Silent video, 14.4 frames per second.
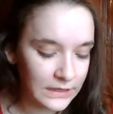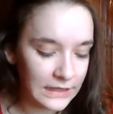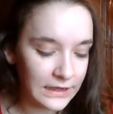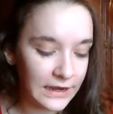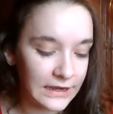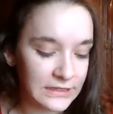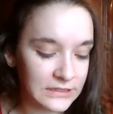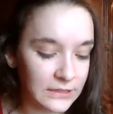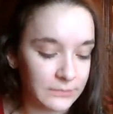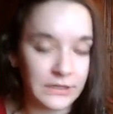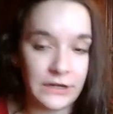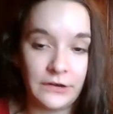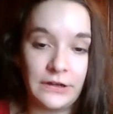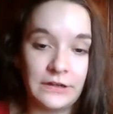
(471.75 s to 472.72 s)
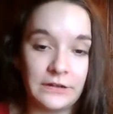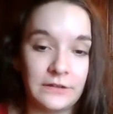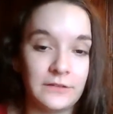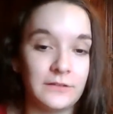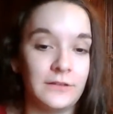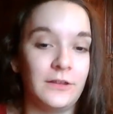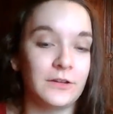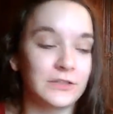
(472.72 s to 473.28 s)
Like I stopped caring
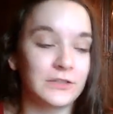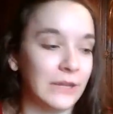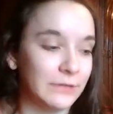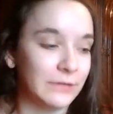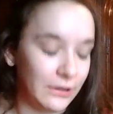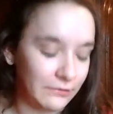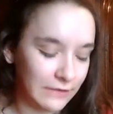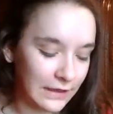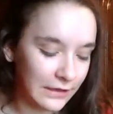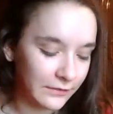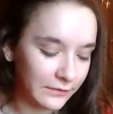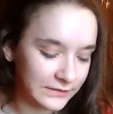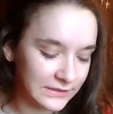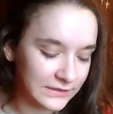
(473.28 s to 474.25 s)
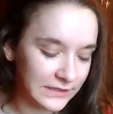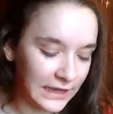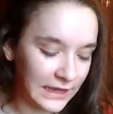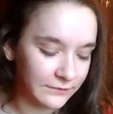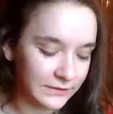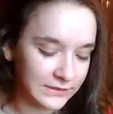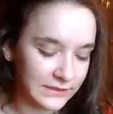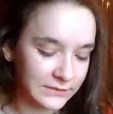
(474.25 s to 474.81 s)
a long time ago now since I
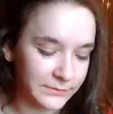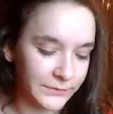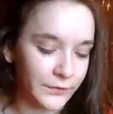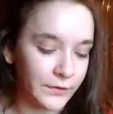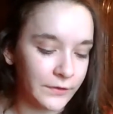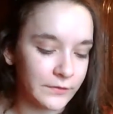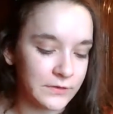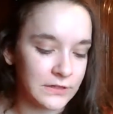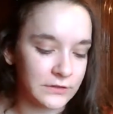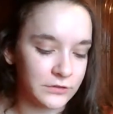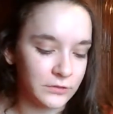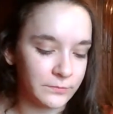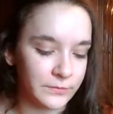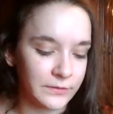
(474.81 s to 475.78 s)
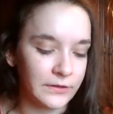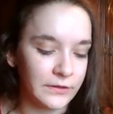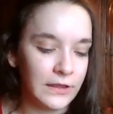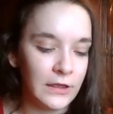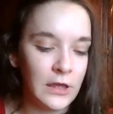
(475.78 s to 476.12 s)
have these. Because before I was like super.